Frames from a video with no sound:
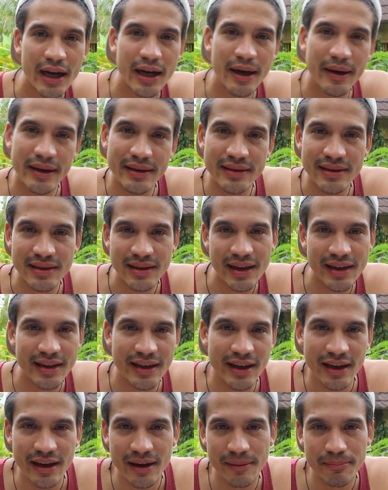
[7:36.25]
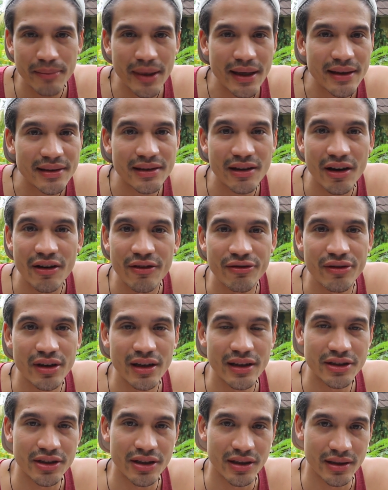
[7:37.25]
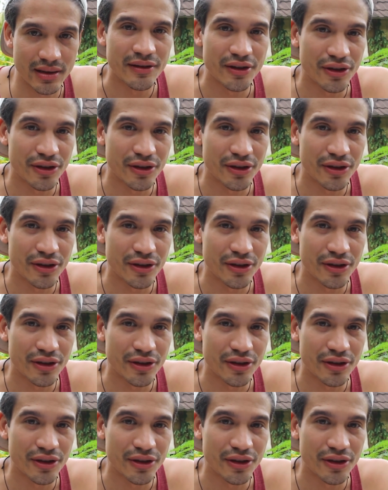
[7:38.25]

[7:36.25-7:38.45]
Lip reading: it's like a mix of religion.